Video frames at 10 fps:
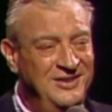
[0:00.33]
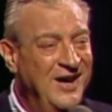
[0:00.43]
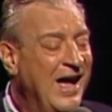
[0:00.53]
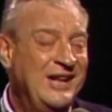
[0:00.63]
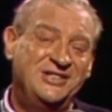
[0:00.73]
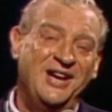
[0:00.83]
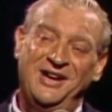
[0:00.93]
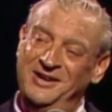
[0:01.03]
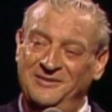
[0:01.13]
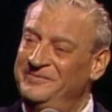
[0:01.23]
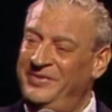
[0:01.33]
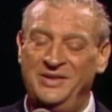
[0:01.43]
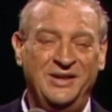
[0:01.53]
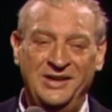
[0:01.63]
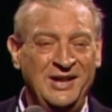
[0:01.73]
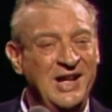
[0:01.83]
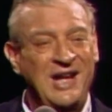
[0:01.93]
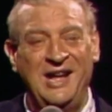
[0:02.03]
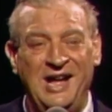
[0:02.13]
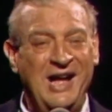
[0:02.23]
I tell you,
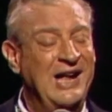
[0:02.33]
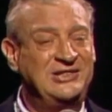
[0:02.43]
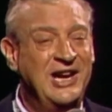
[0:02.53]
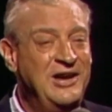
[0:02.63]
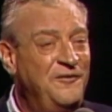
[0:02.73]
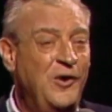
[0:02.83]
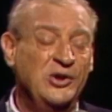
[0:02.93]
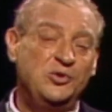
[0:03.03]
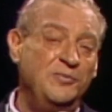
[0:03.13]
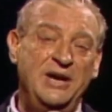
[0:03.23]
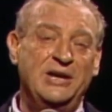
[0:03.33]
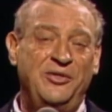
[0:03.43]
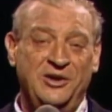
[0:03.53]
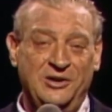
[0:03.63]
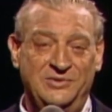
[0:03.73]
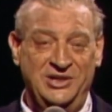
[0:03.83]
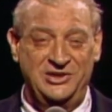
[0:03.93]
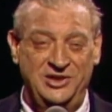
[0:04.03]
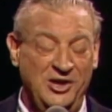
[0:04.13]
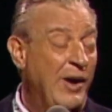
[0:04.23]
I tell you, folks, with me, nothing comes
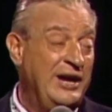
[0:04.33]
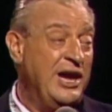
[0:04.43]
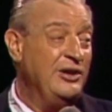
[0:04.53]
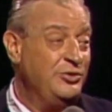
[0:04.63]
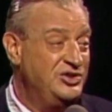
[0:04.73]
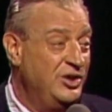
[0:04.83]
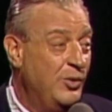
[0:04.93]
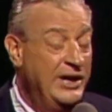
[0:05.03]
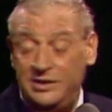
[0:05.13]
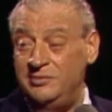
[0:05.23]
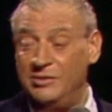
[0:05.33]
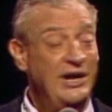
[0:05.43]
easy. You know, I can't lose any weight.